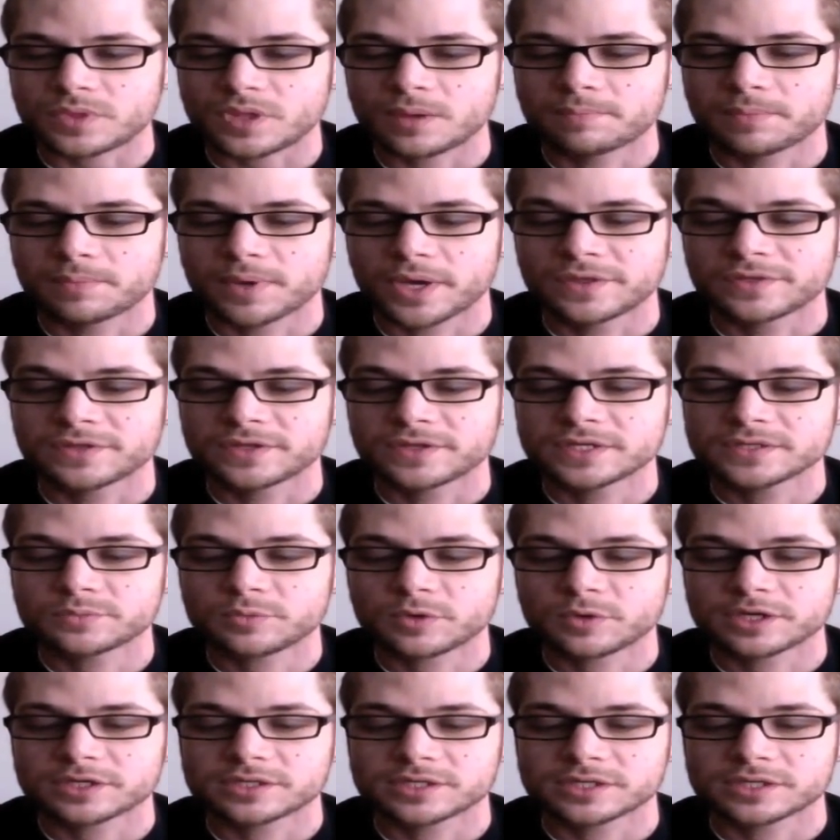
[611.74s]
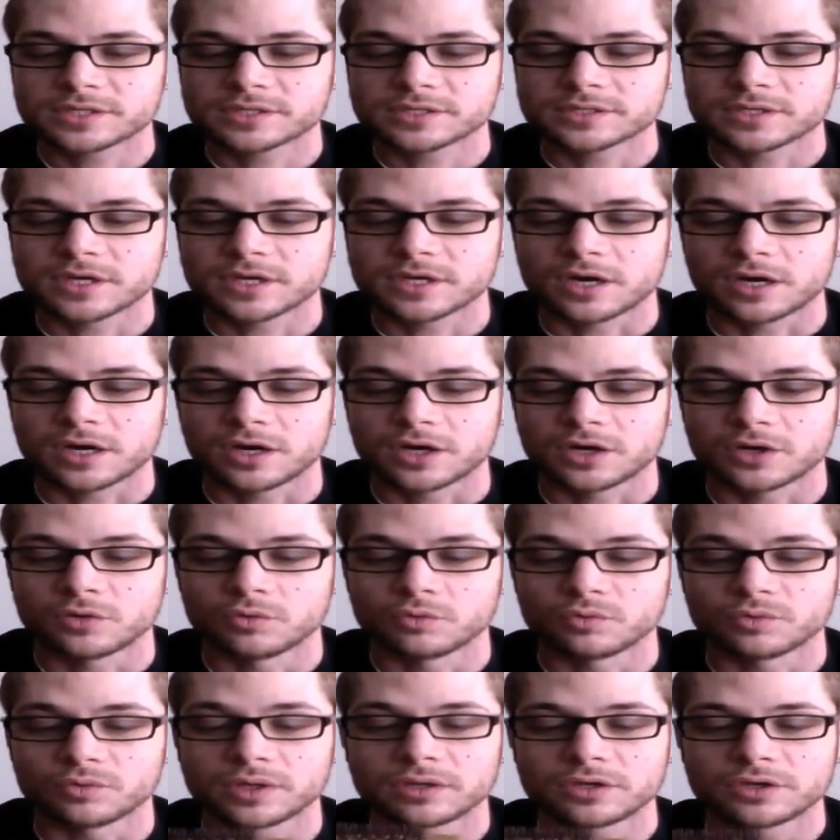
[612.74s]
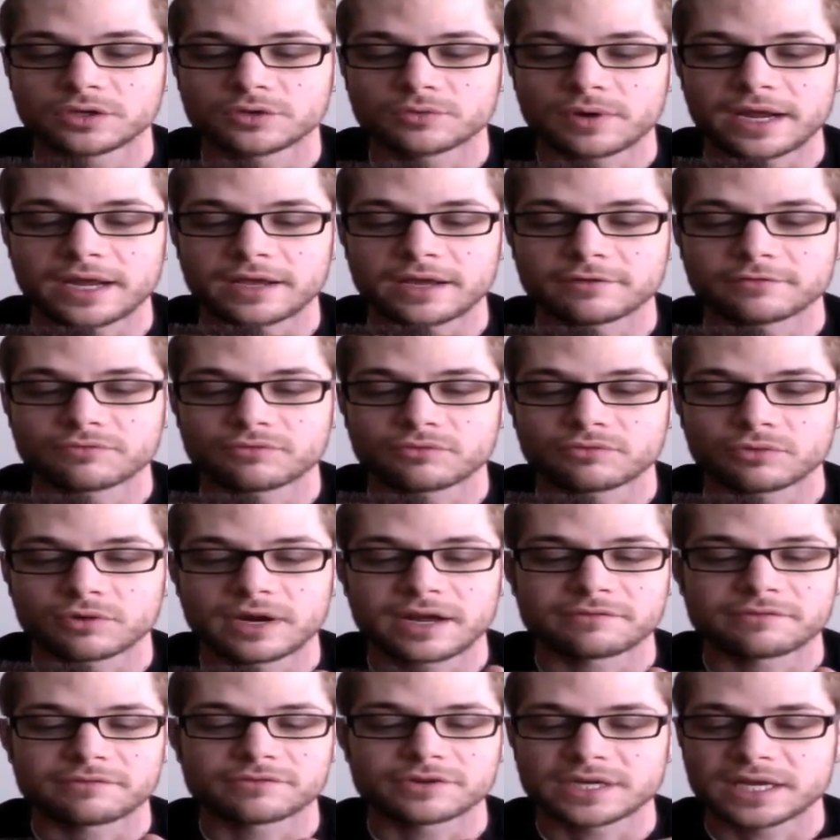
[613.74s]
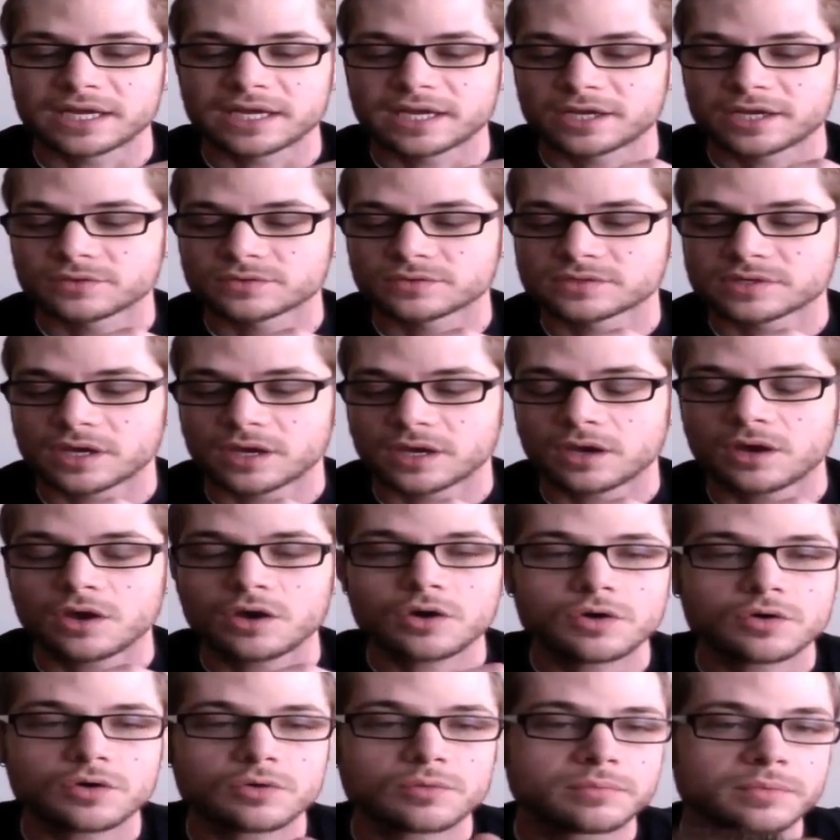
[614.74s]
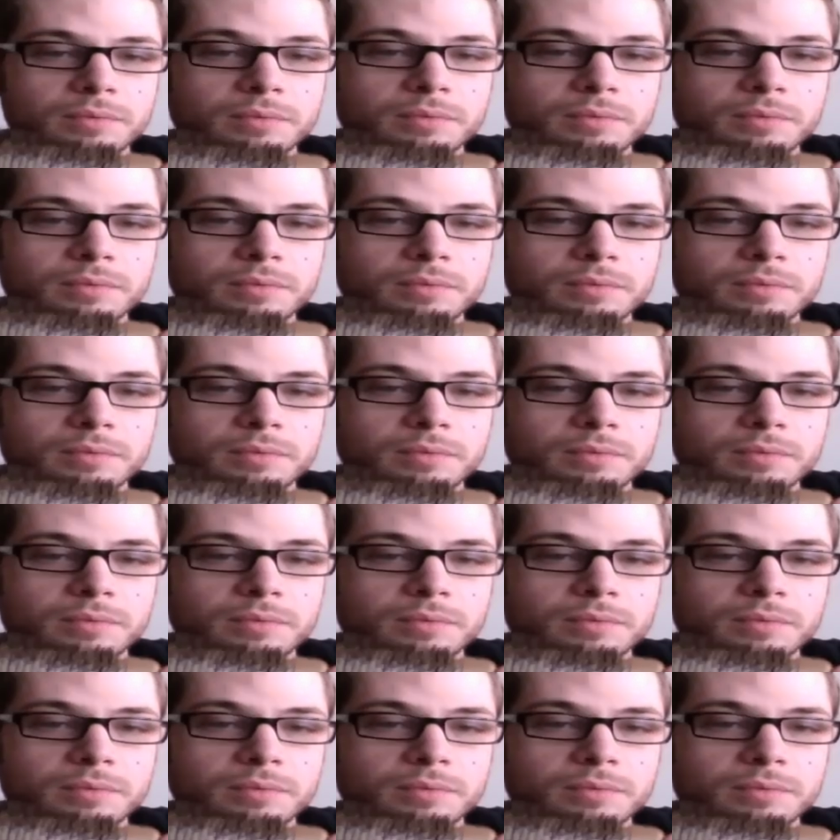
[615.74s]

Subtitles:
But these brushes are really great for everyday use at home.